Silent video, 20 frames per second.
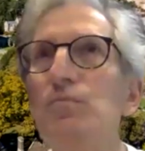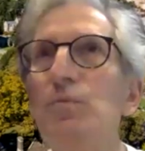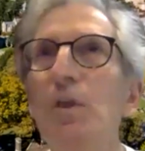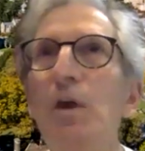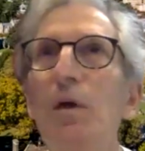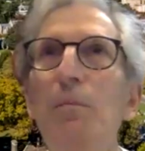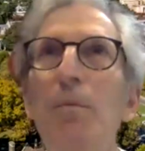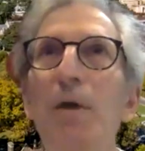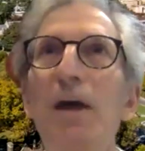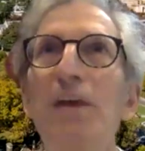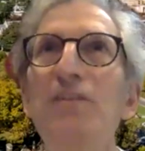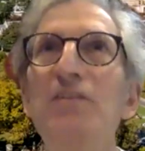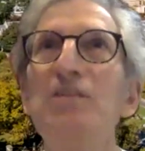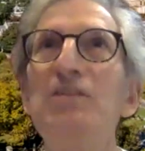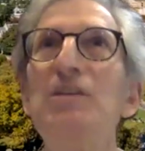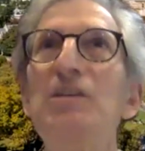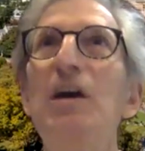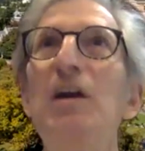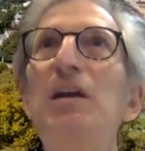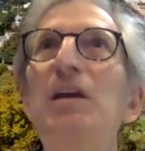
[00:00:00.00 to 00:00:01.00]
best
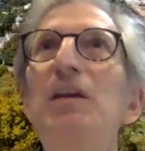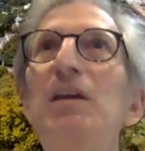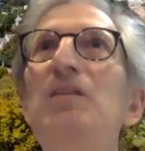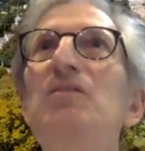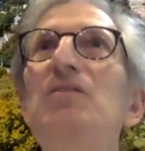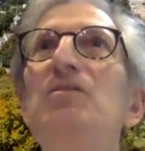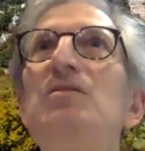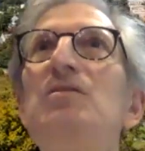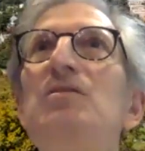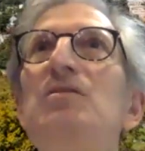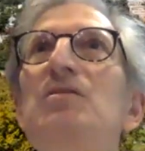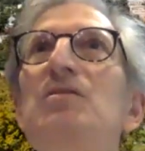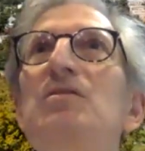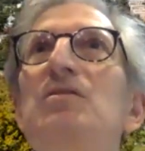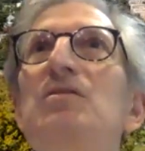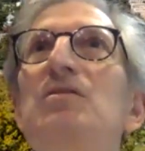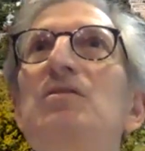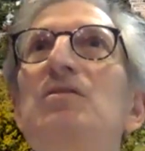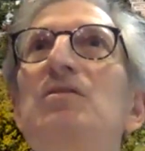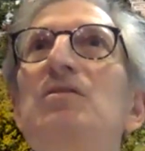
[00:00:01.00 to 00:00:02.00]
studies
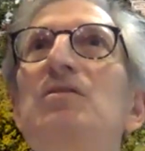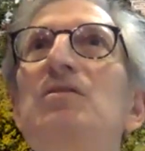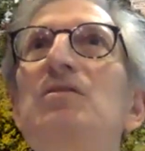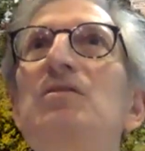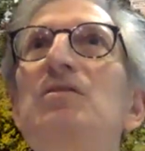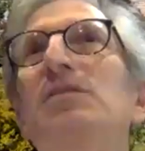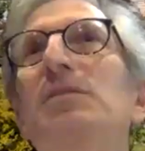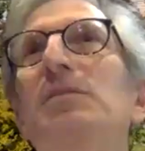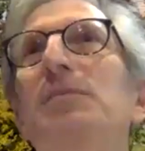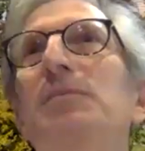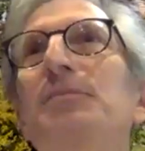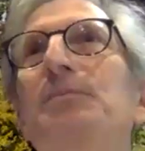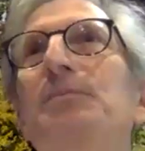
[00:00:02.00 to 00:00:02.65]
show that there's